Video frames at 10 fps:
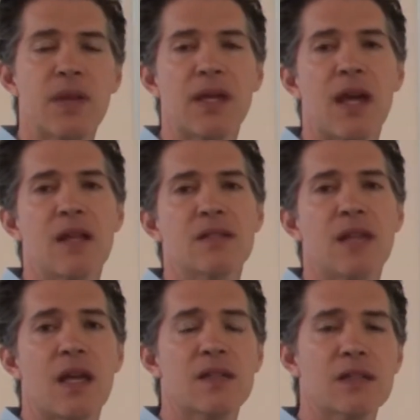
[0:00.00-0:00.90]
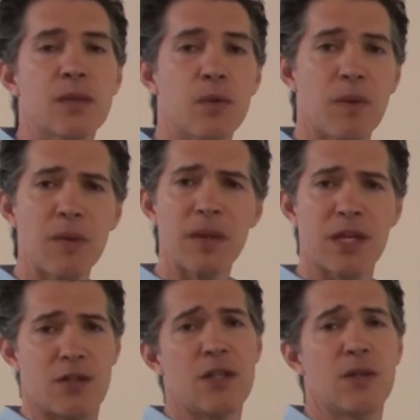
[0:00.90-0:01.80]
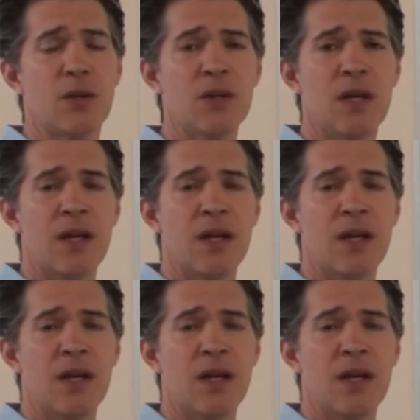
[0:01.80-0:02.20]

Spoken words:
they can't stay asleep, or maybe they do.